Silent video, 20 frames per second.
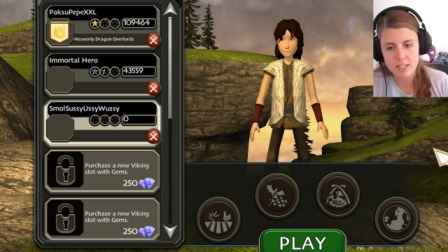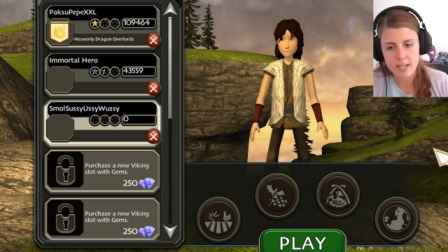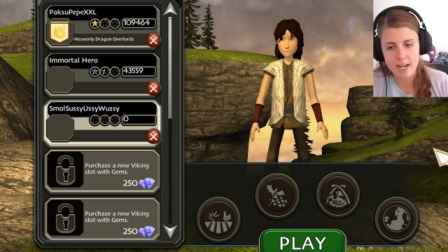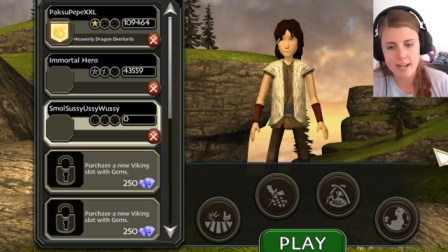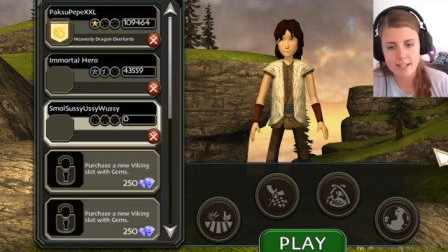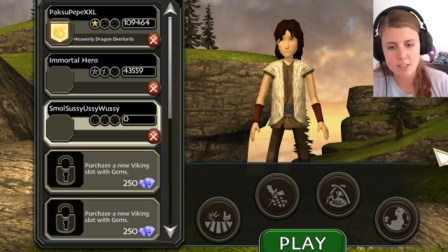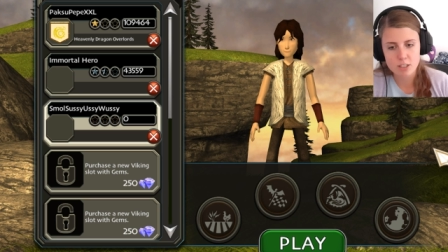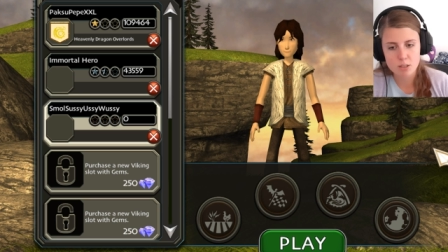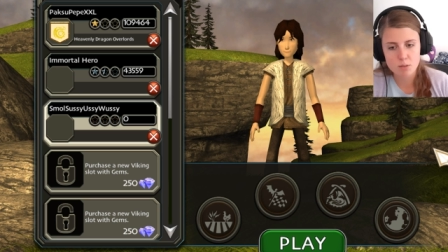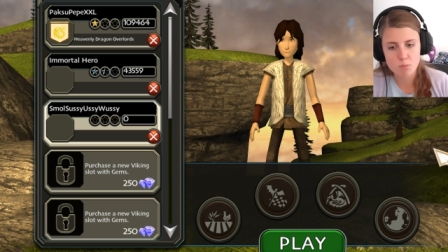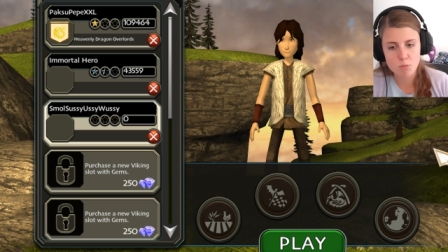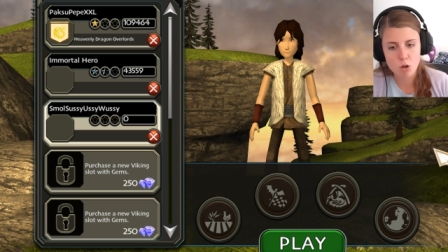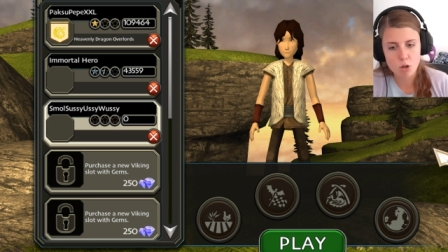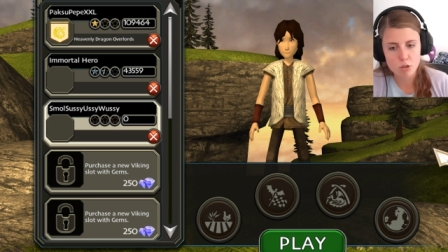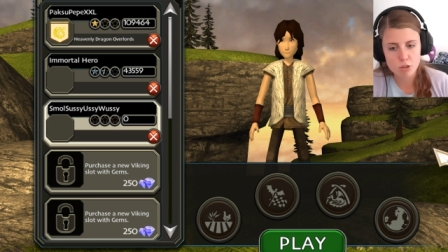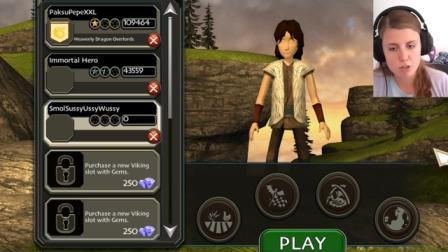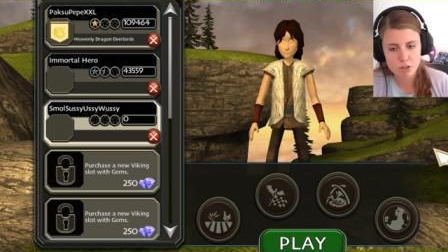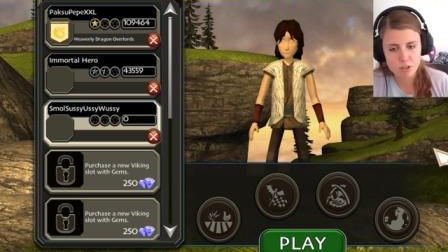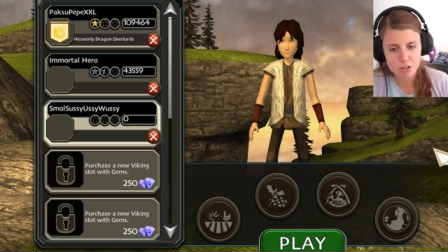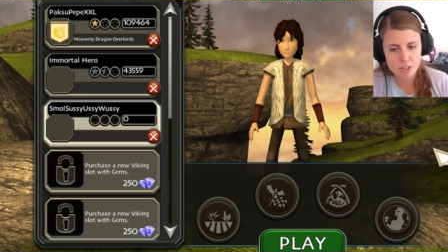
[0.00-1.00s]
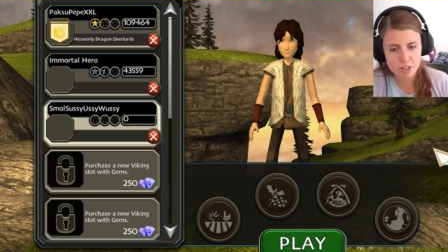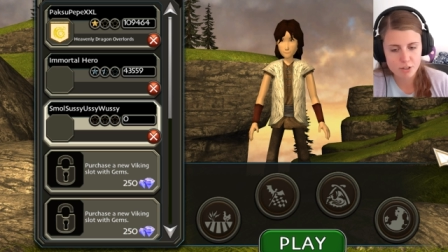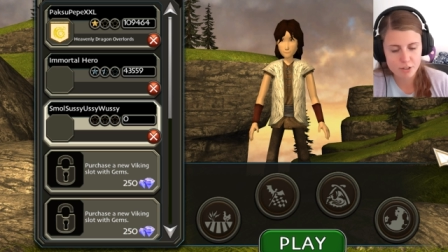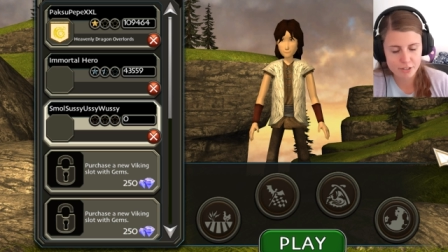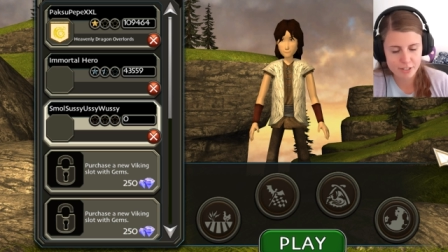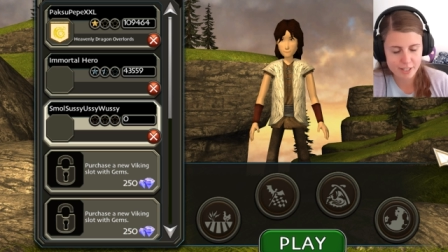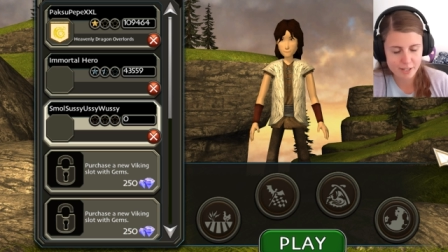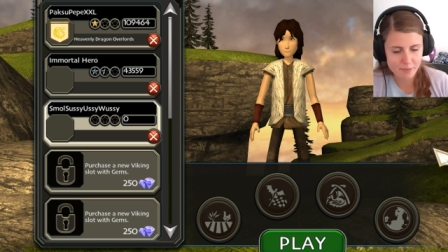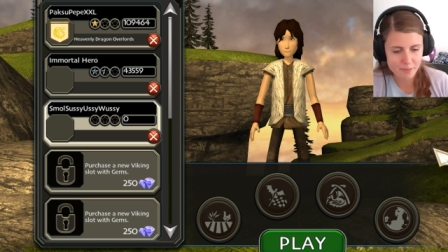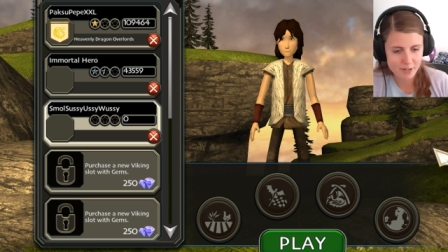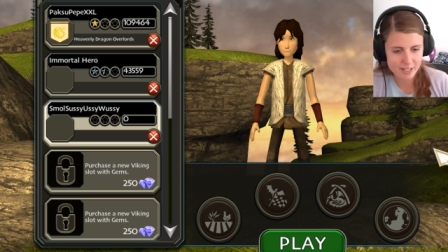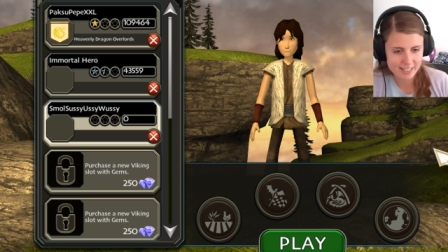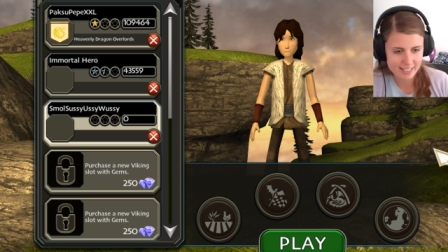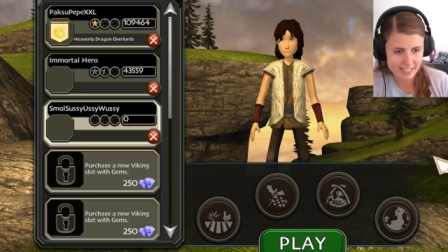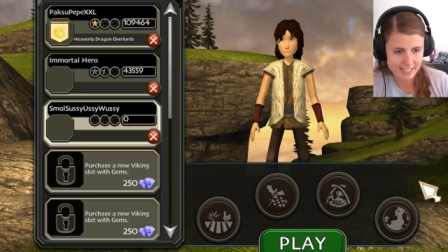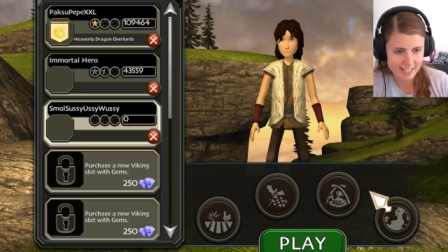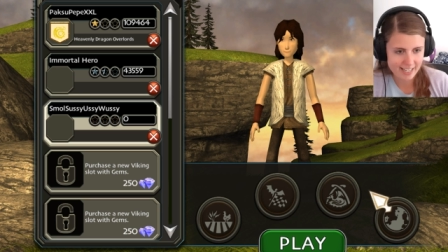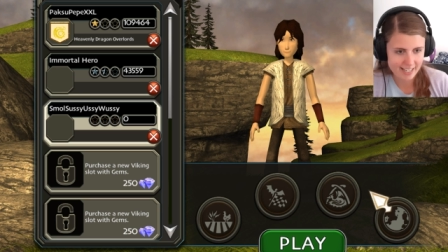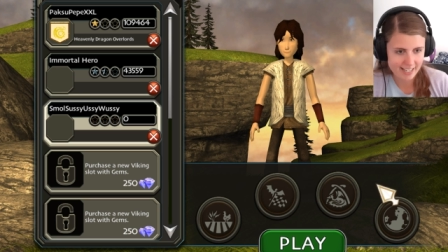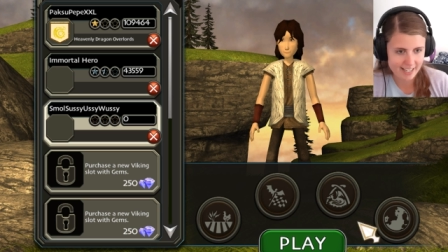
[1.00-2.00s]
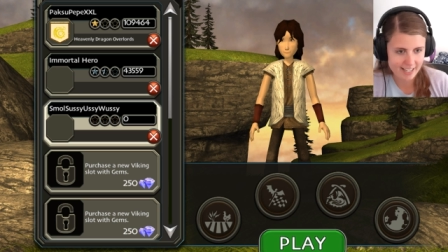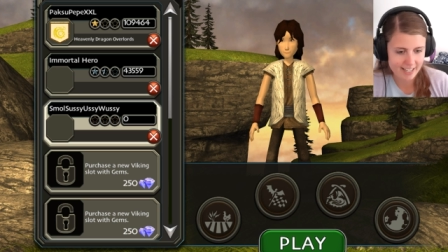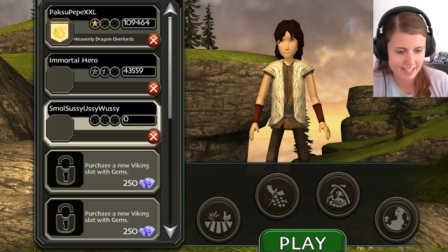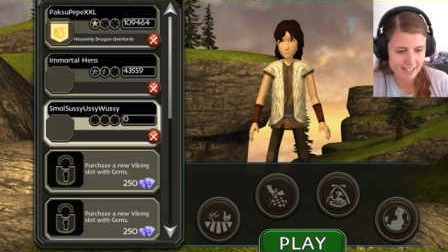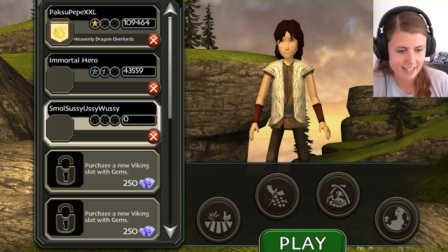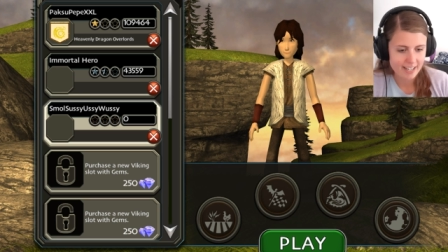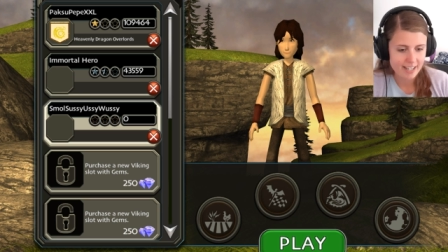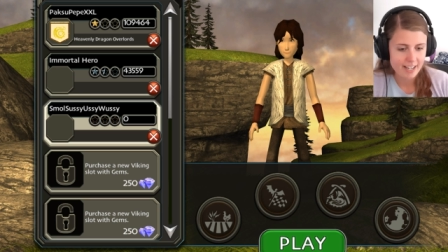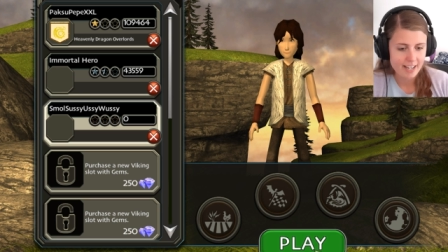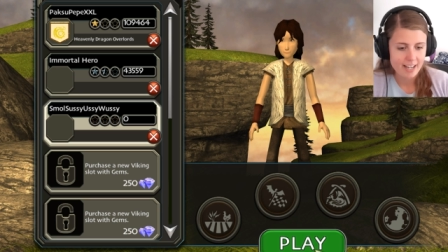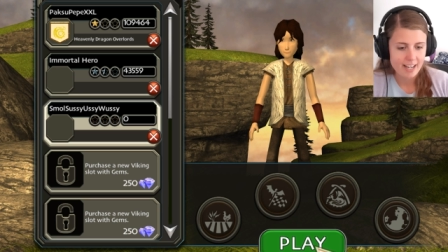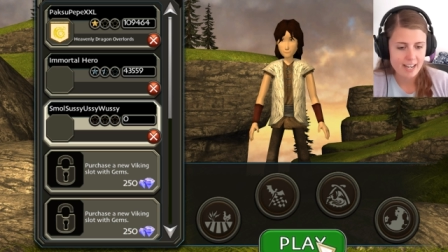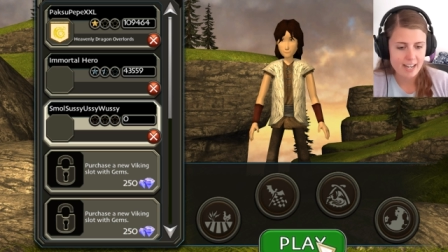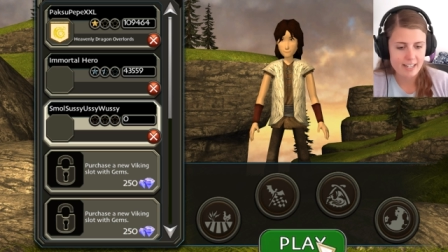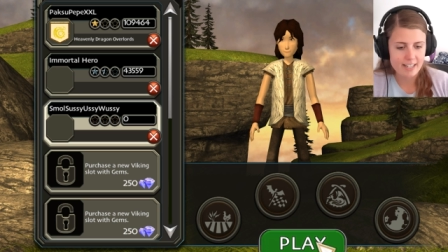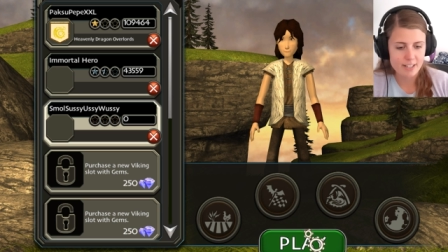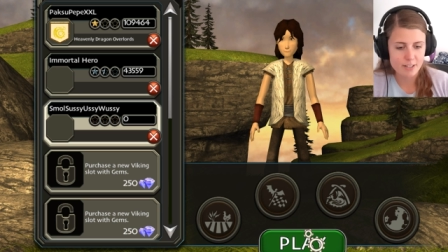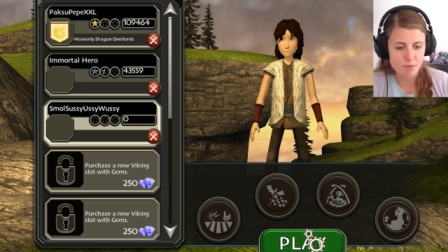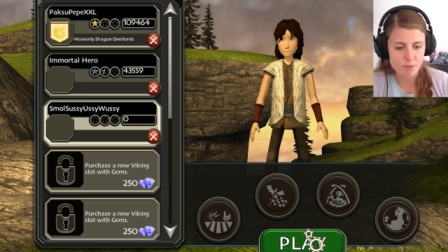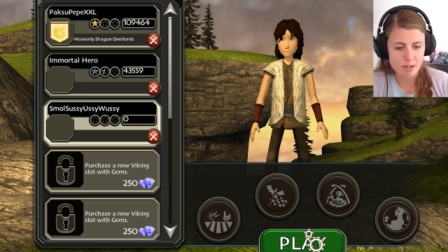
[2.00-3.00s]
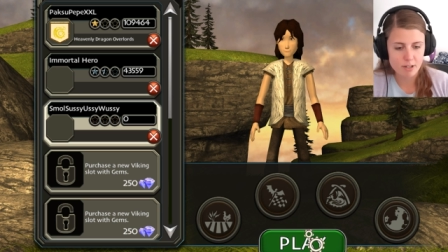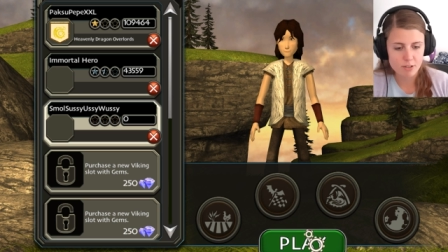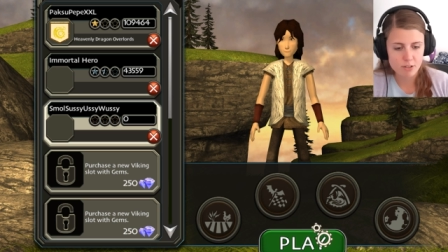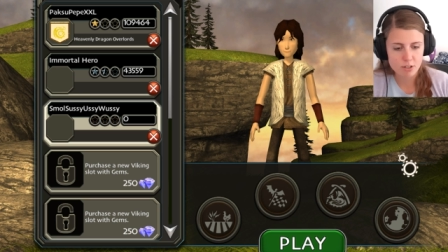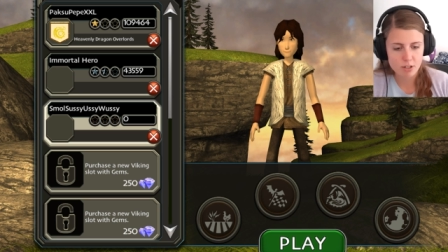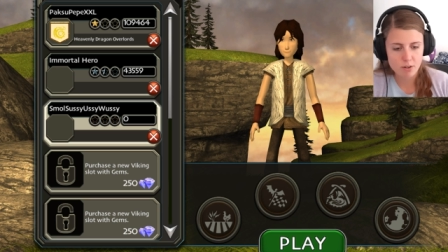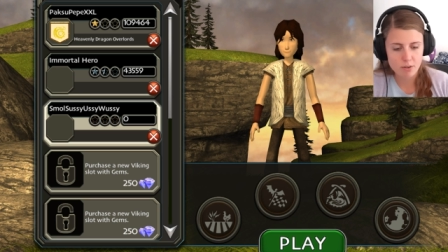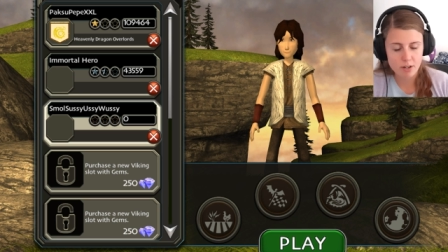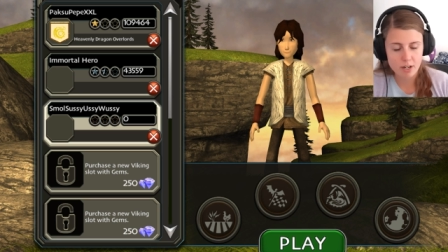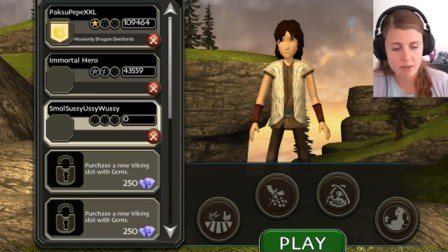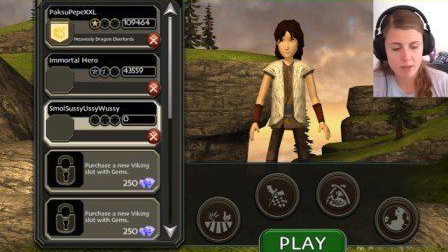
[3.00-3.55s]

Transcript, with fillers: got small Susie Usi Wussy here. And he's ready to go on